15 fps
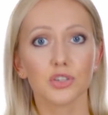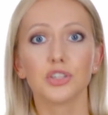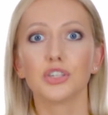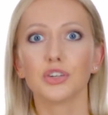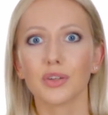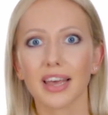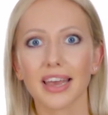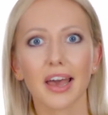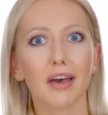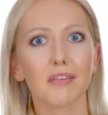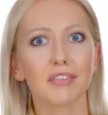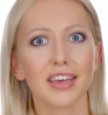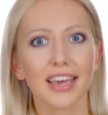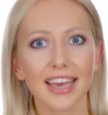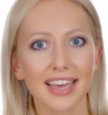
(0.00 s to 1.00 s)
Do they
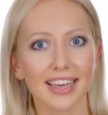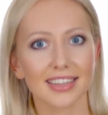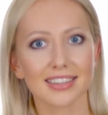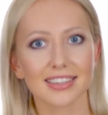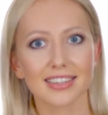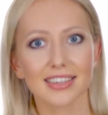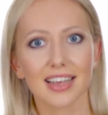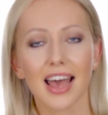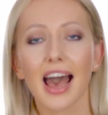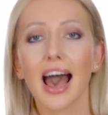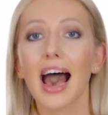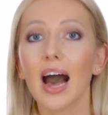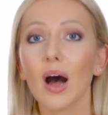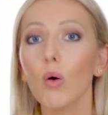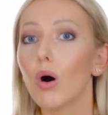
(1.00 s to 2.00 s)
have kids?
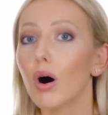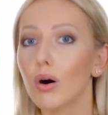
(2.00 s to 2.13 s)
How